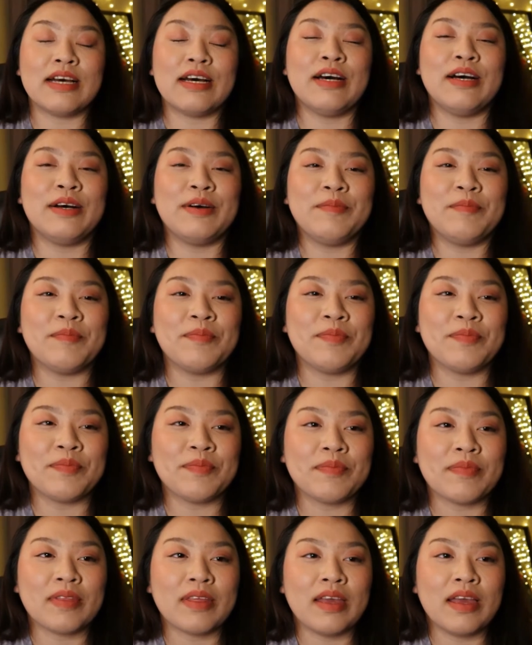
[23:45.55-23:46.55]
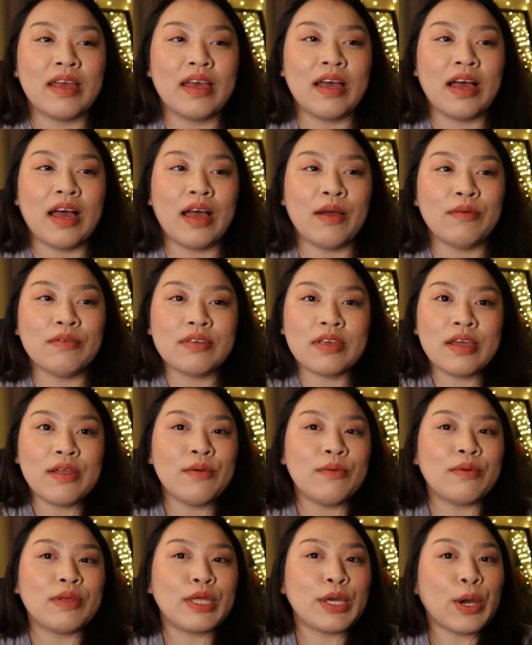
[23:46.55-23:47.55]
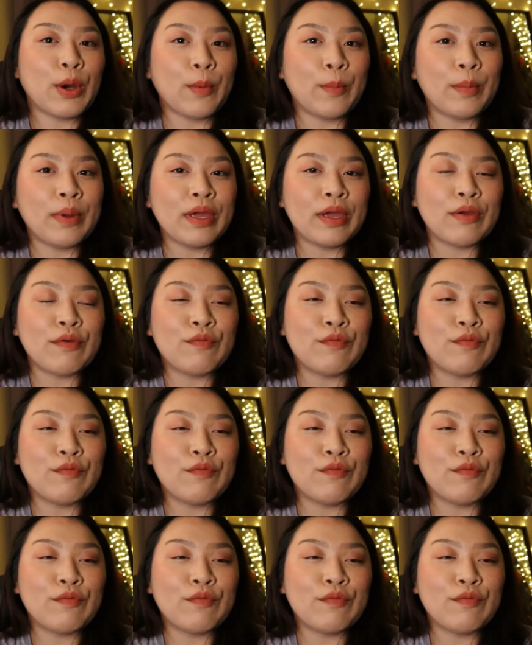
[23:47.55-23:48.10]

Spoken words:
I was kind of really hoping